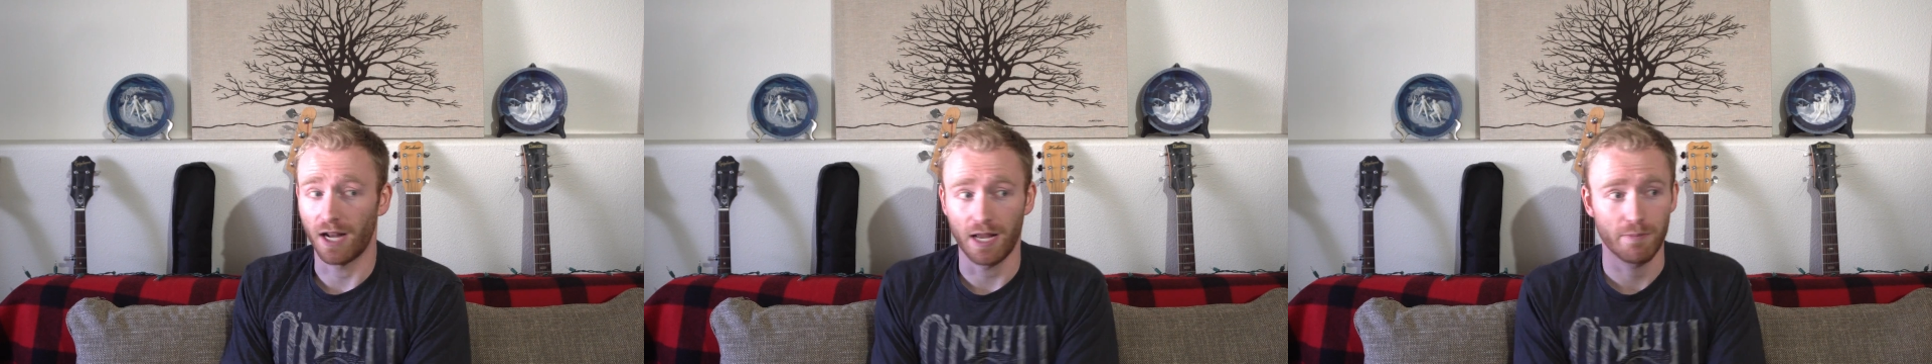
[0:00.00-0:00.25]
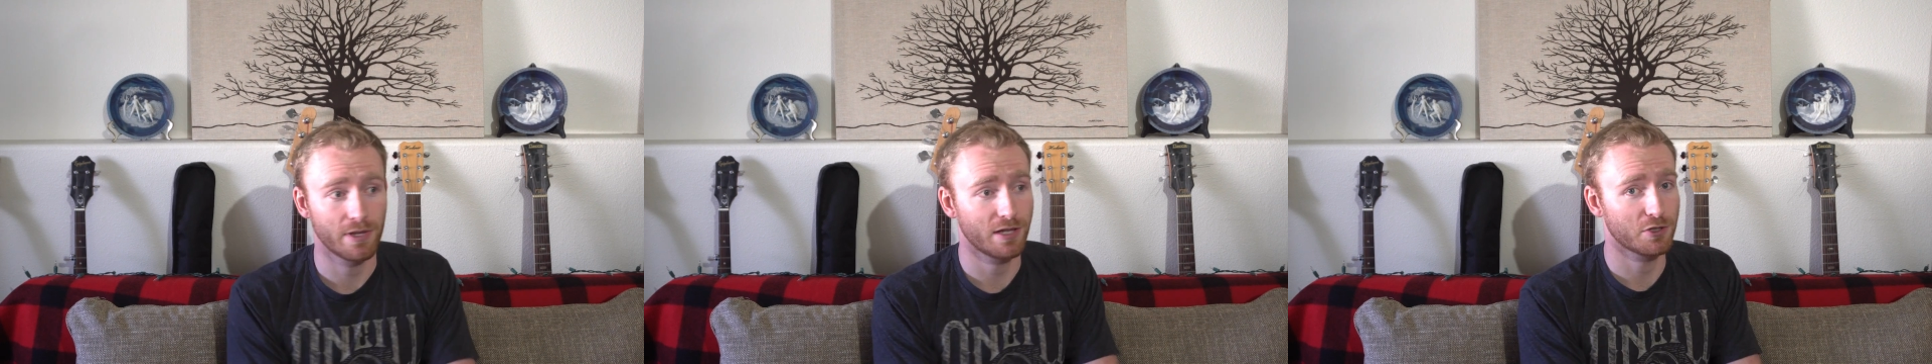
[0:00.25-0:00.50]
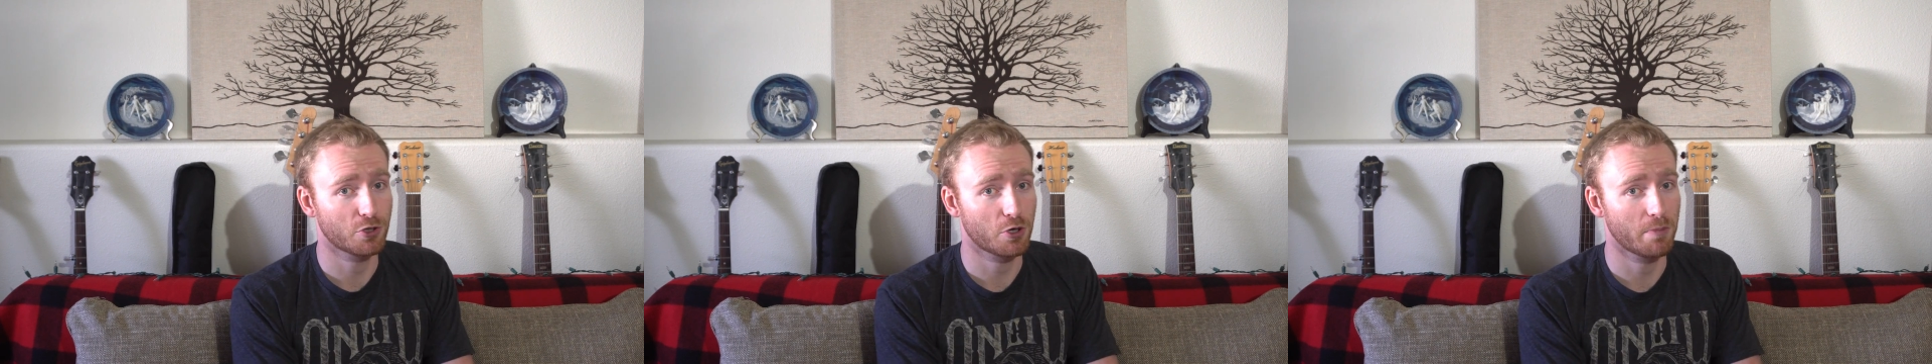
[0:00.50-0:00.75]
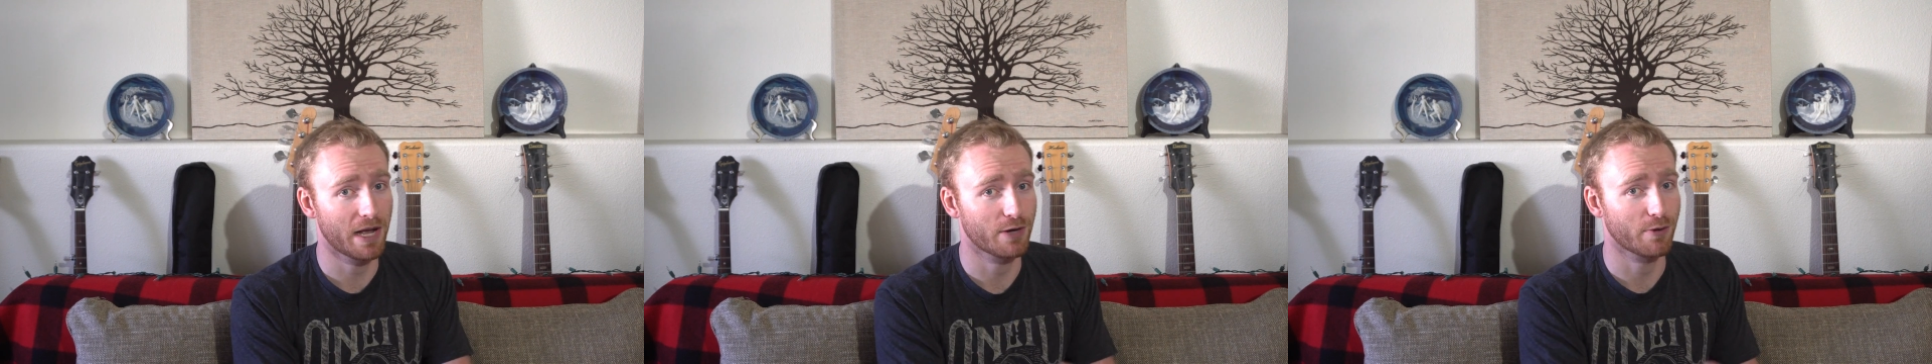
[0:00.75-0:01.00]
I immediately
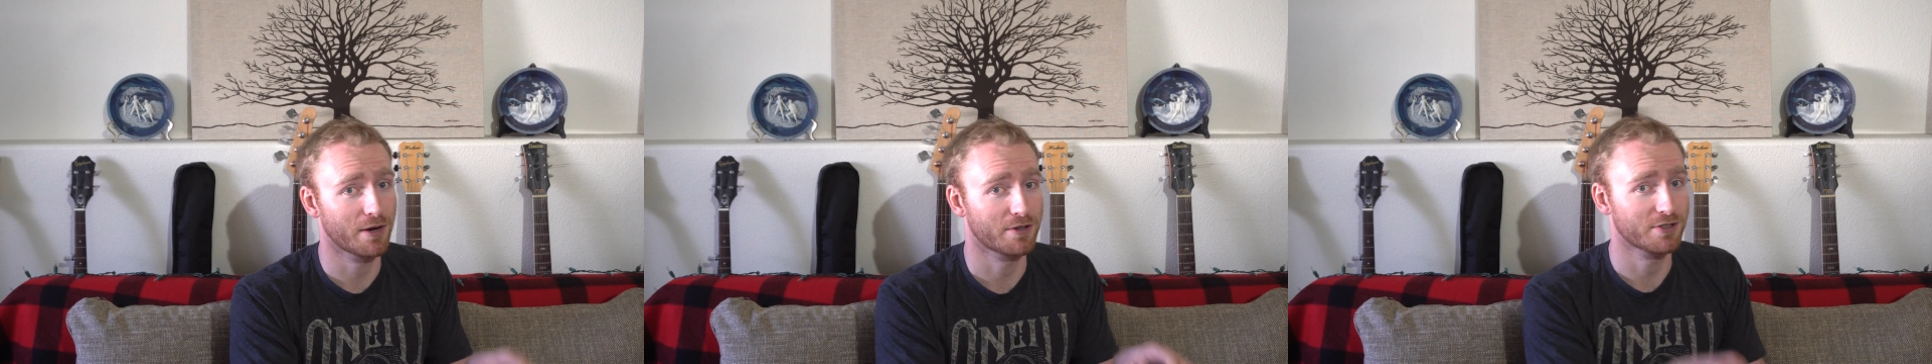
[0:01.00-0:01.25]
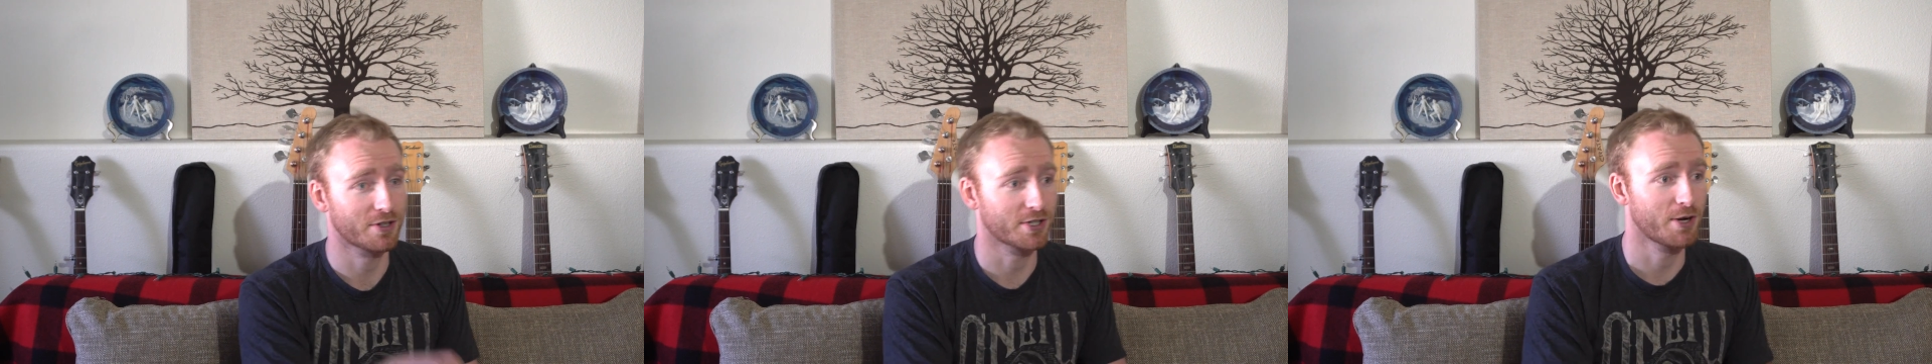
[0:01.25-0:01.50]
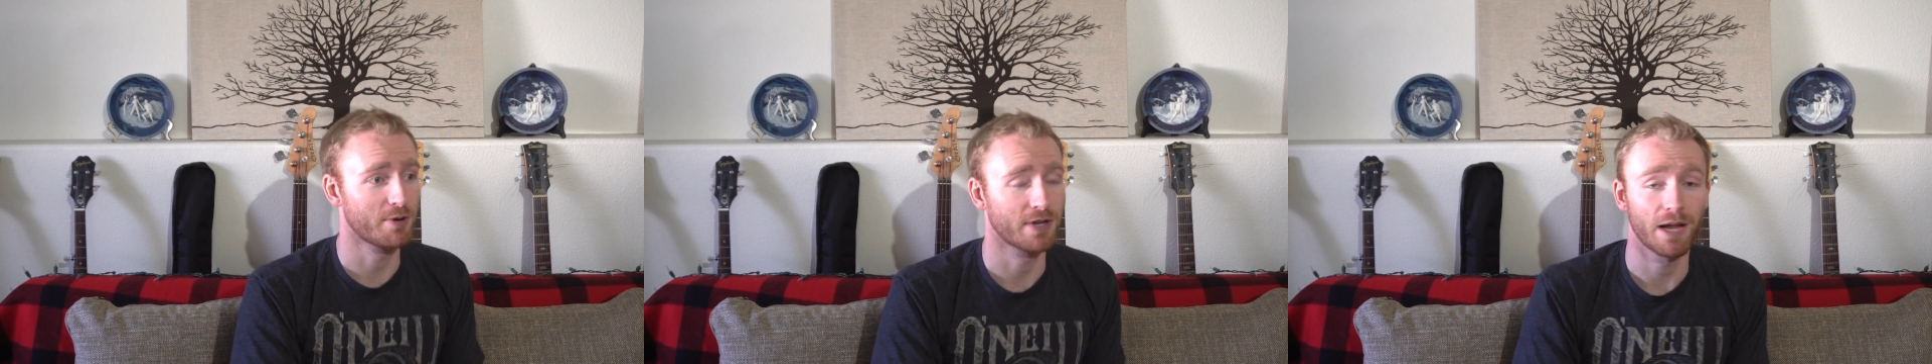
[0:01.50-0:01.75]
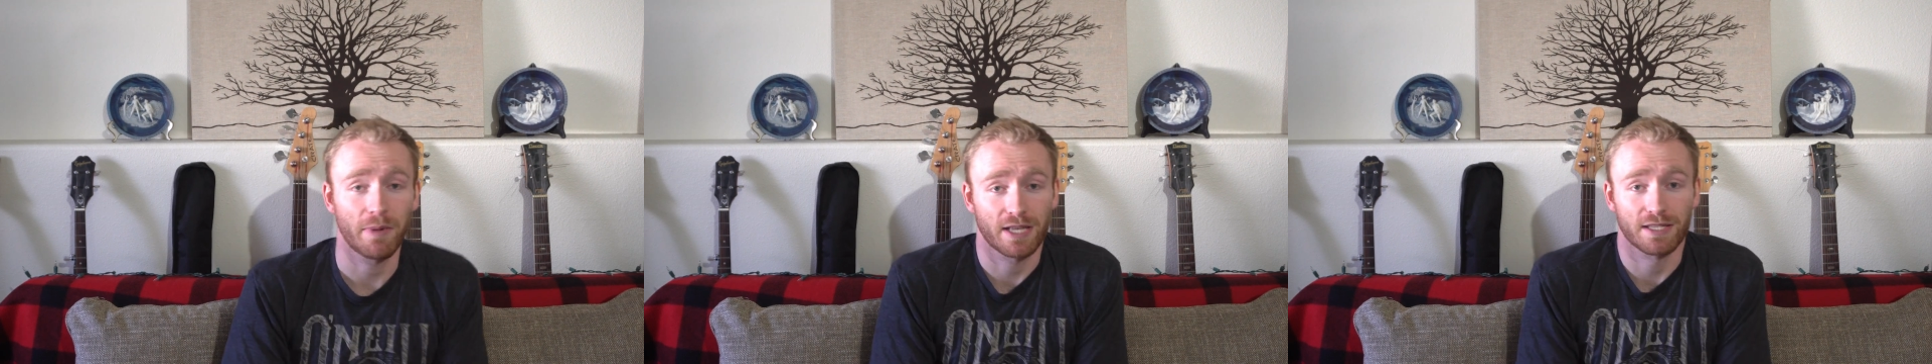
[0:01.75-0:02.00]
turned back around and started going
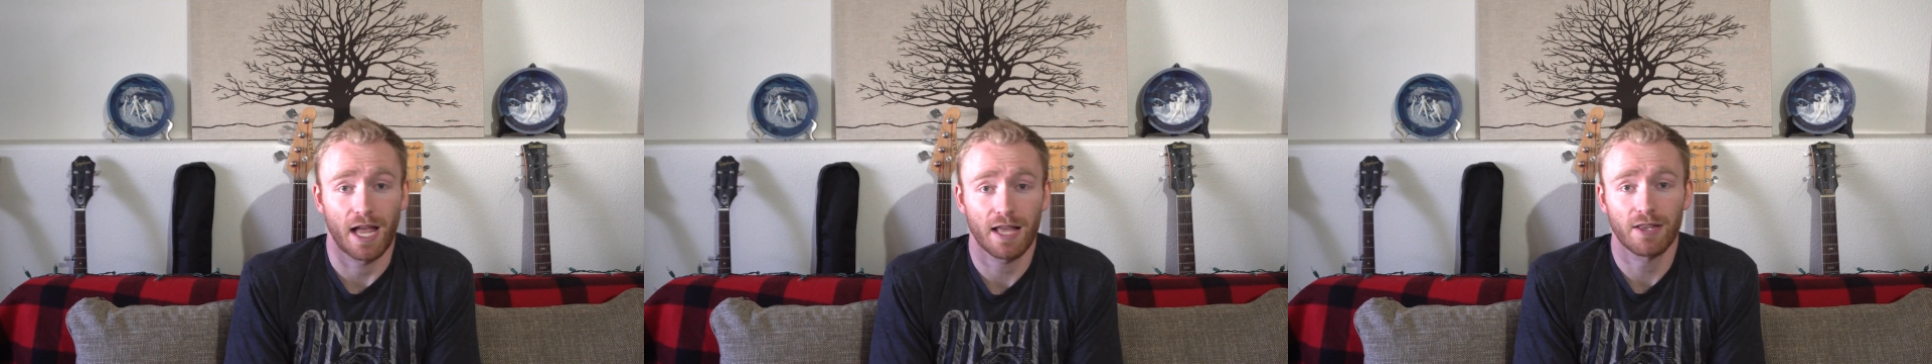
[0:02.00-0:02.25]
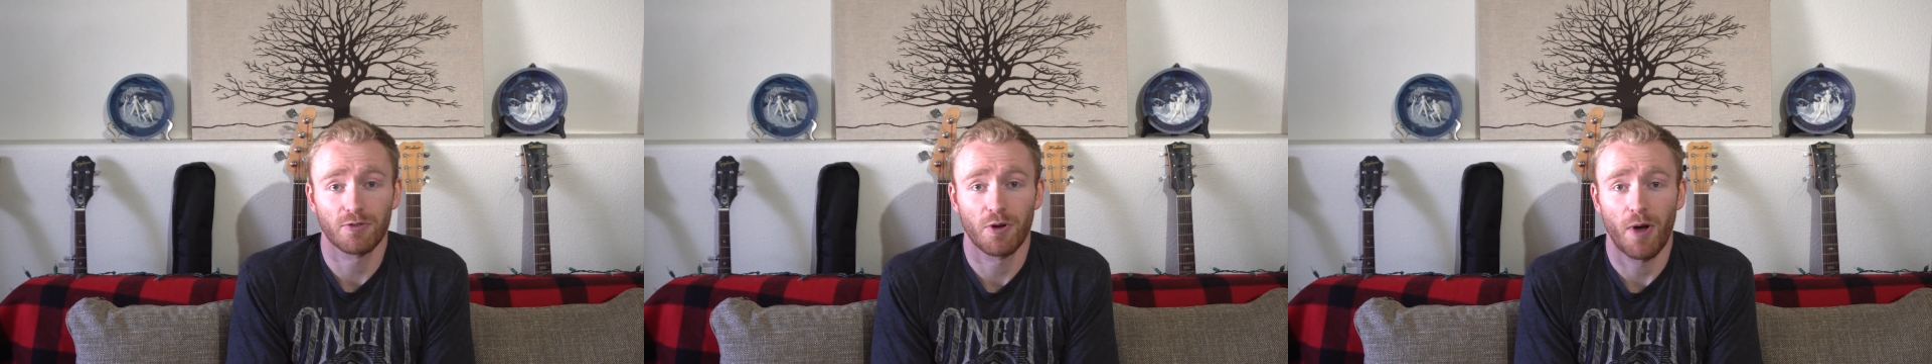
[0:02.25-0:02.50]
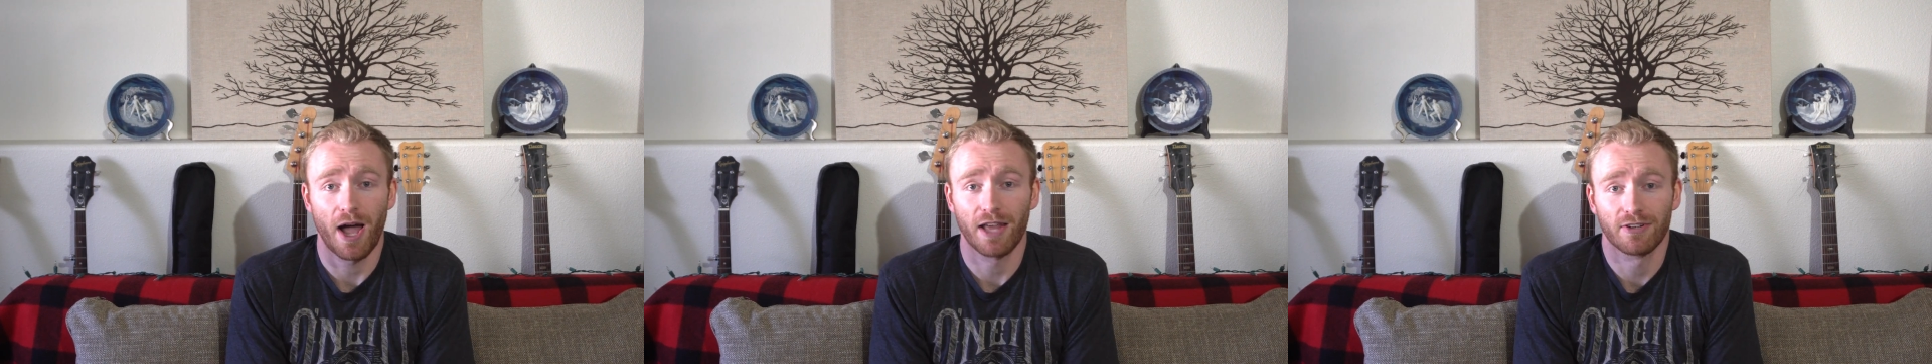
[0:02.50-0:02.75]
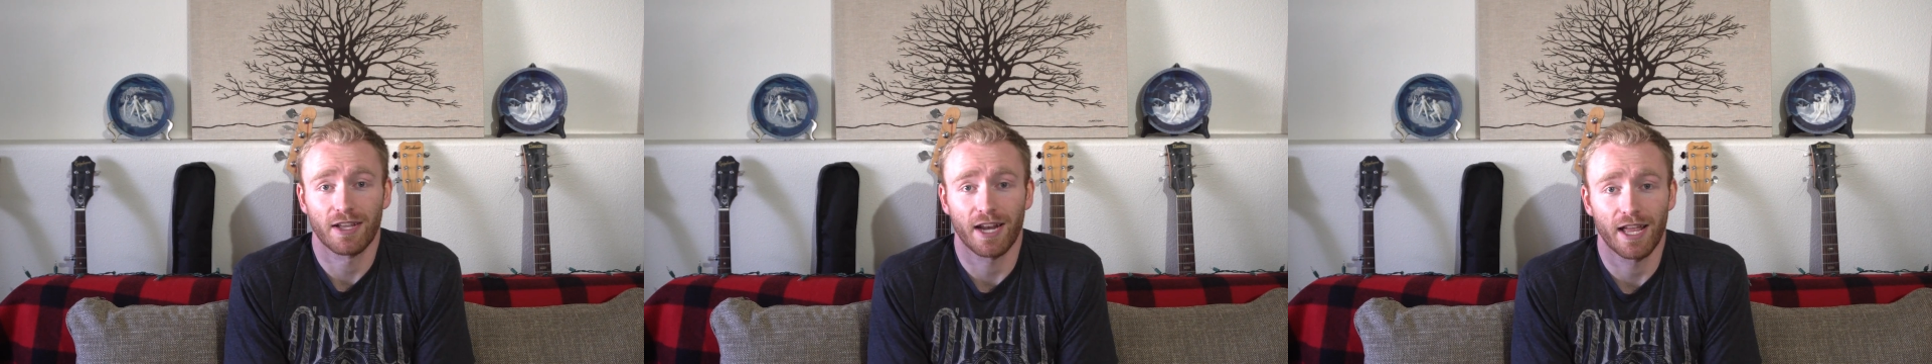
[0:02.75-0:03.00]
up because I don't know
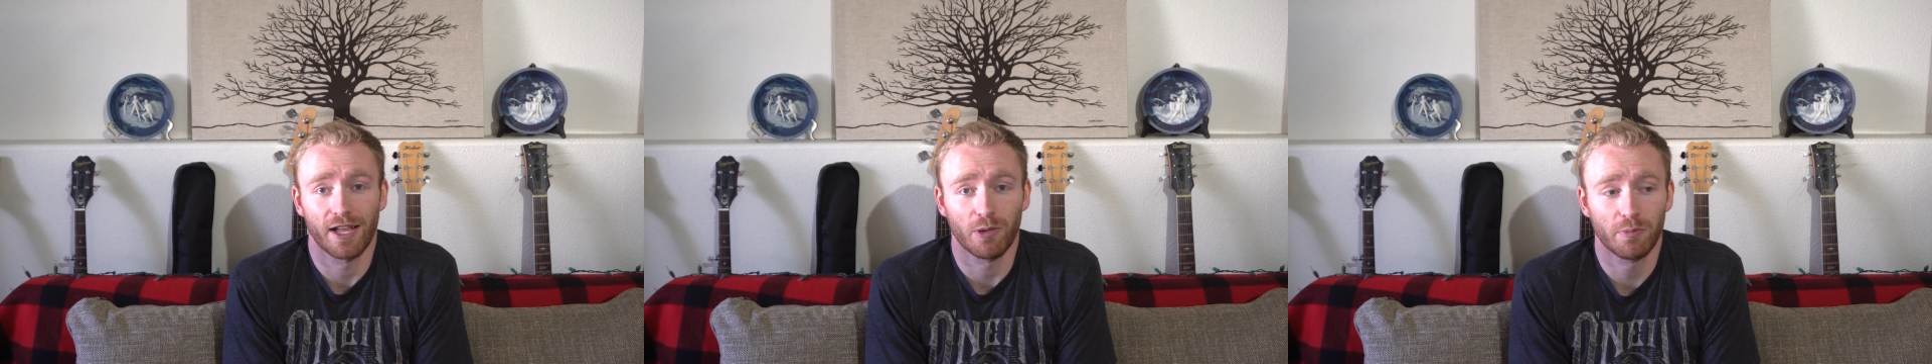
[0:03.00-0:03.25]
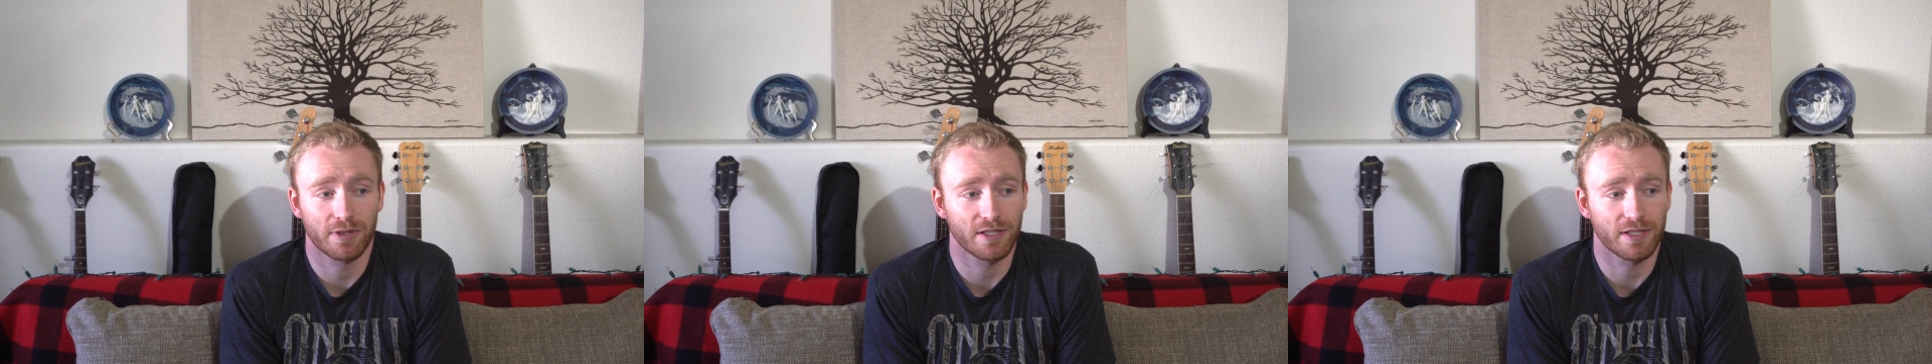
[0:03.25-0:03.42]
how to help.